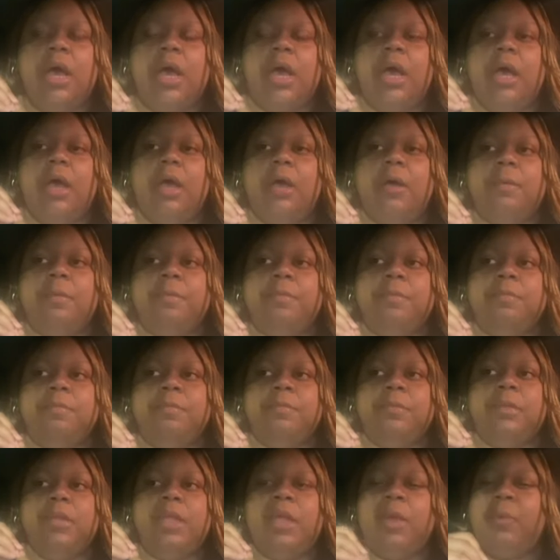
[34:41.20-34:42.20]
Um,
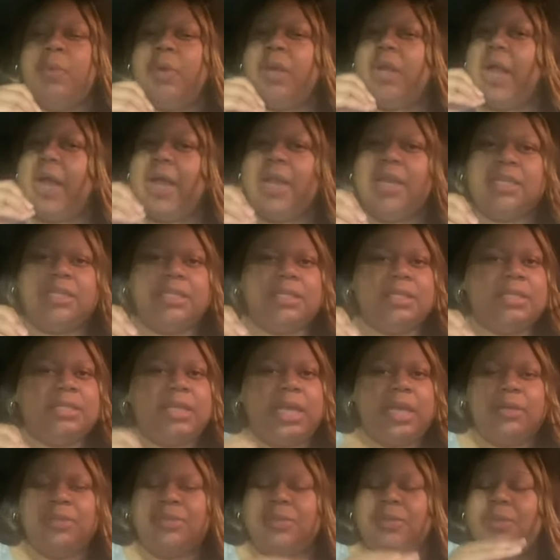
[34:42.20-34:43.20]
and we're kind of just,
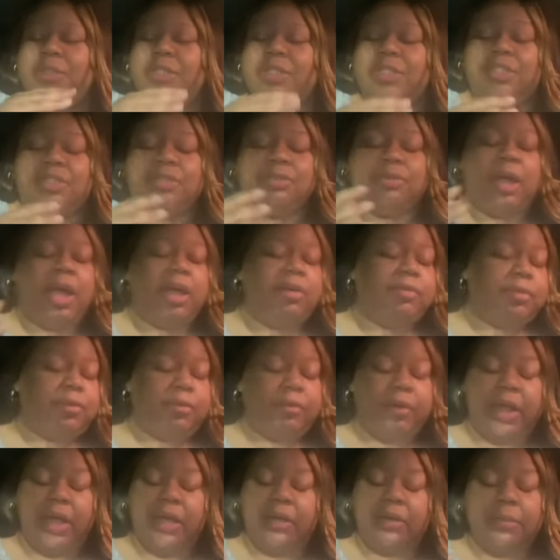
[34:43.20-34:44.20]
we're just driving
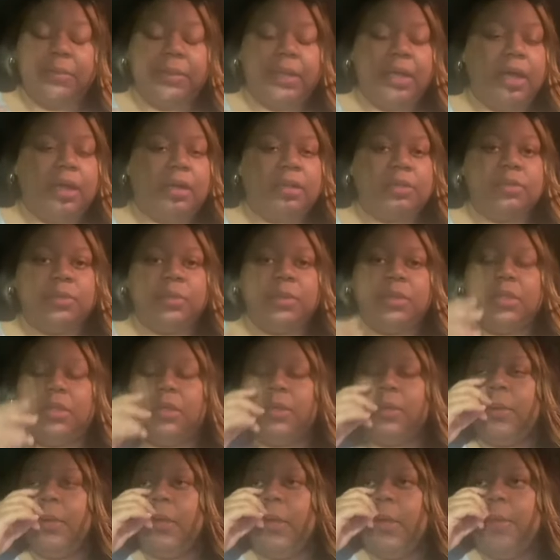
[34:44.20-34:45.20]
around, to be honest with
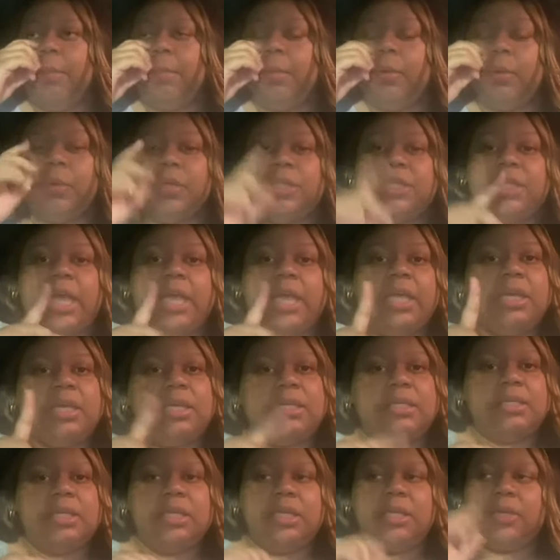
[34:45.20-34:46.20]
you. But we're taking
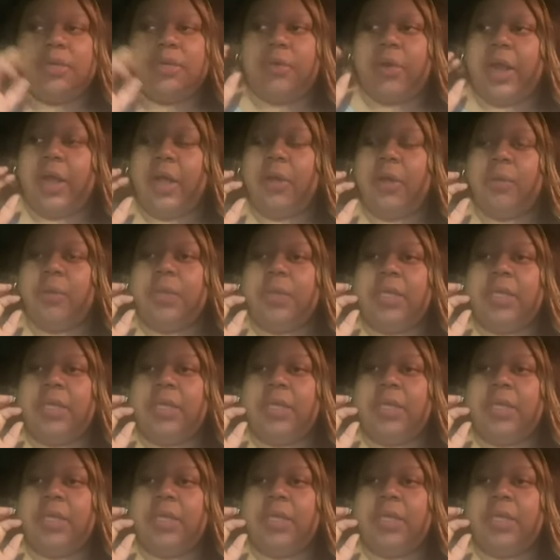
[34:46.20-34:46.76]
the scenic route.